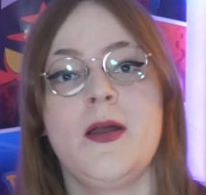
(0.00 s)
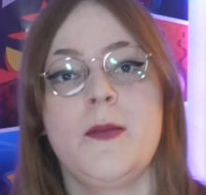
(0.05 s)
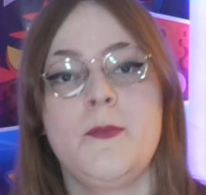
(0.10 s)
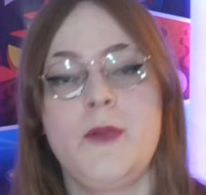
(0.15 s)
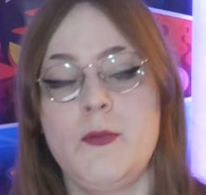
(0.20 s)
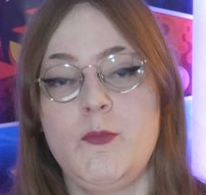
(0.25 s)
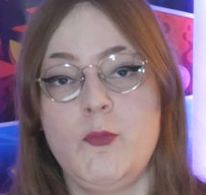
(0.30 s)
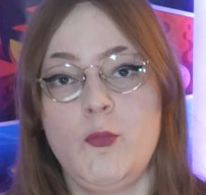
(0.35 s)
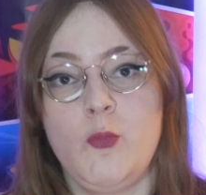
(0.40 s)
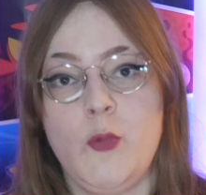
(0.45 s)

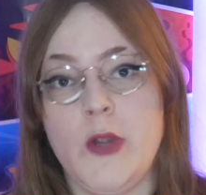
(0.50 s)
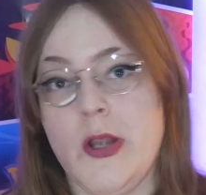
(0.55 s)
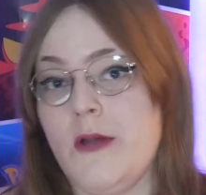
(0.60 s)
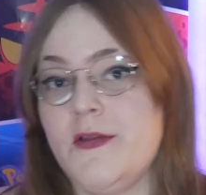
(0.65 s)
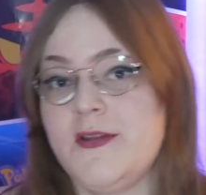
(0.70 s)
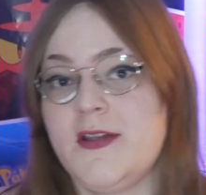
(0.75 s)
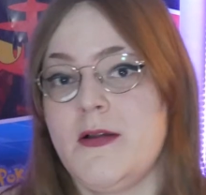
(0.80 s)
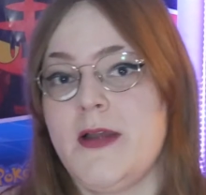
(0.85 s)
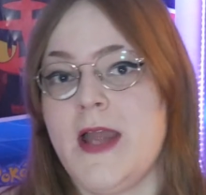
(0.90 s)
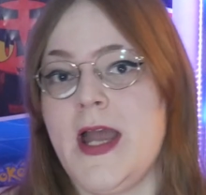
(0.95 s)
but we
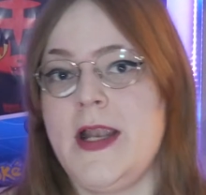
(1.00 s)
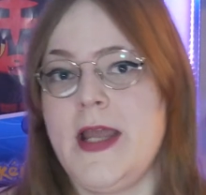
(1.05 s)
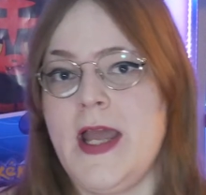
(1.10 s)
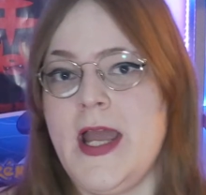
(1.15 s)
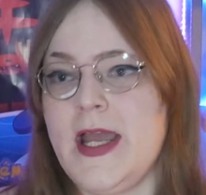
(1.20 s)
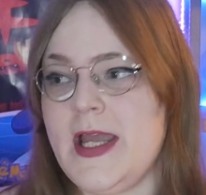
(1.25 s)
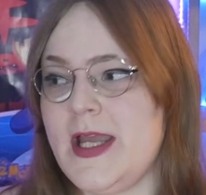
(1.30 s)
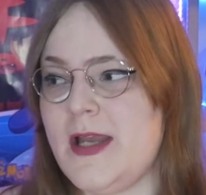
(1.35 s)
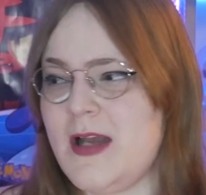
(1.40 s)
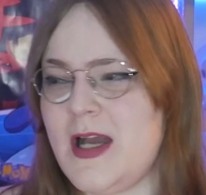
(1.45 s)
also get
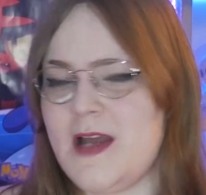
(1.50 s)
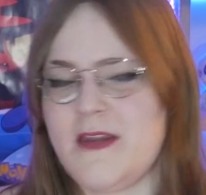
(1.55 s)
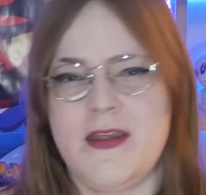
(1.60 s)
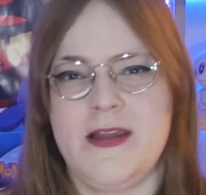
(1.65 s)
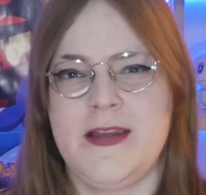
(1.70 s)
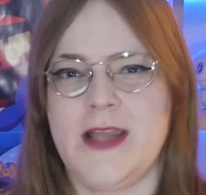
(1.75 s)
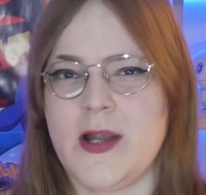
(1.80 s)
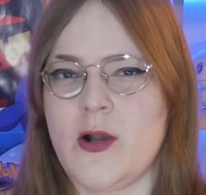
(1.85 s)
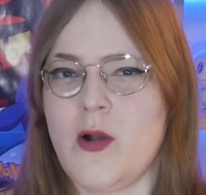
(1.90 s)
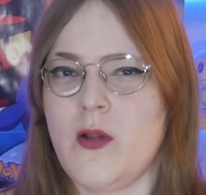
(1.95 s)
I
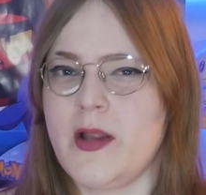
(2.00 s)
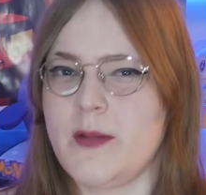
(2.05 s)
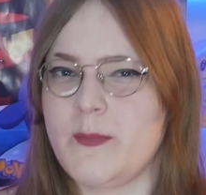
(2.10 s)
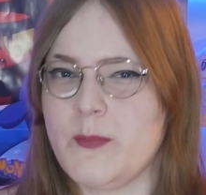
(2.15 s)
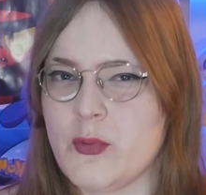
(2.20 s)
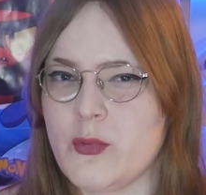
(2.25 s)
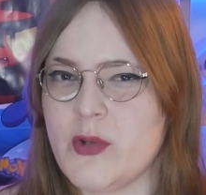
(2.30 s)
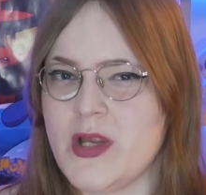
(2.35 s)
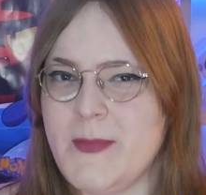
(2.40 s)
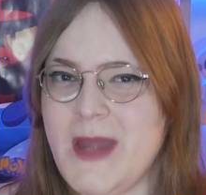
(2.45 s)
think they call it
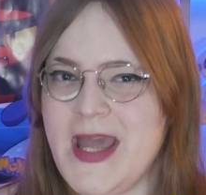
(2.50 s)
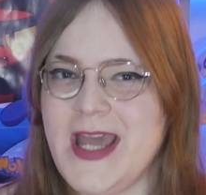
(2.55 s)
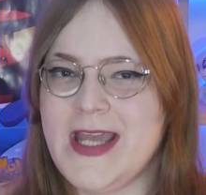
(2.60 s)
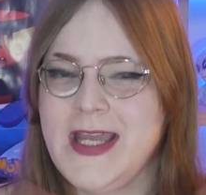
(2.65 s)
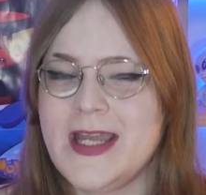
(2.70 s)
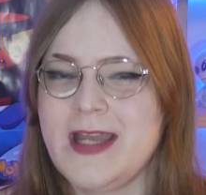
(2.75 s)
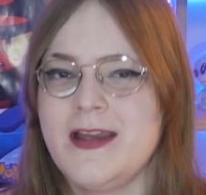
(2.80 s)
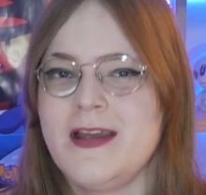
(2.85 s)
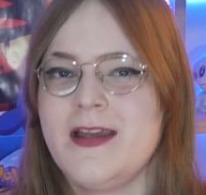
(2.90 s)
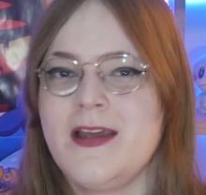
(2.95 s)

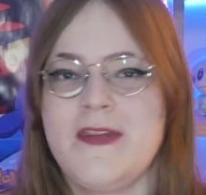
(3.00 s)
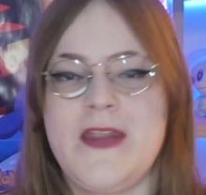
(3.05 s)
pre-make,